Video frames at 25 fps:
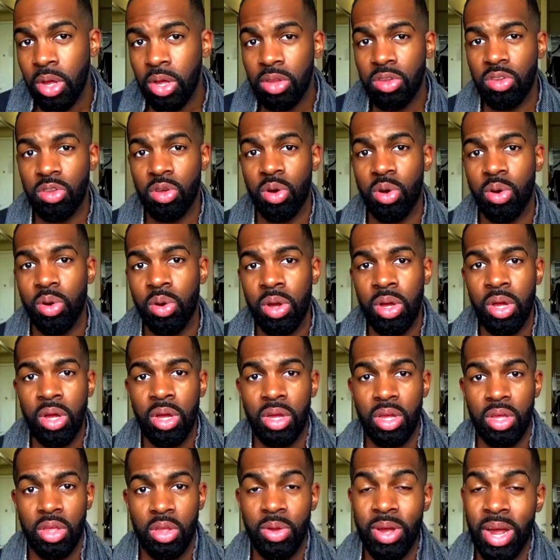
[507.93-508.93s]
So
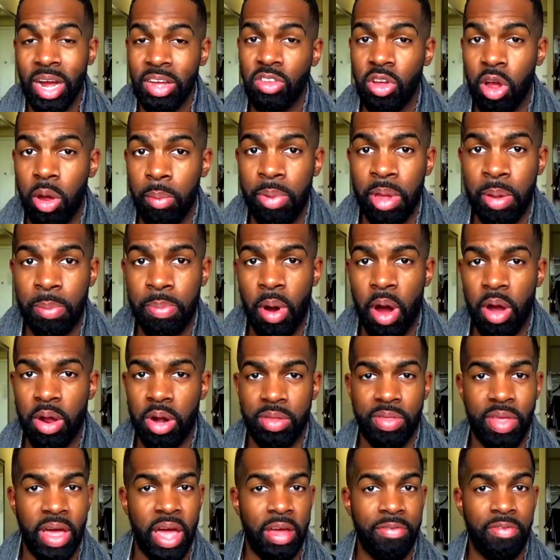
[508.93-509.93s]
you guys are a big part of that.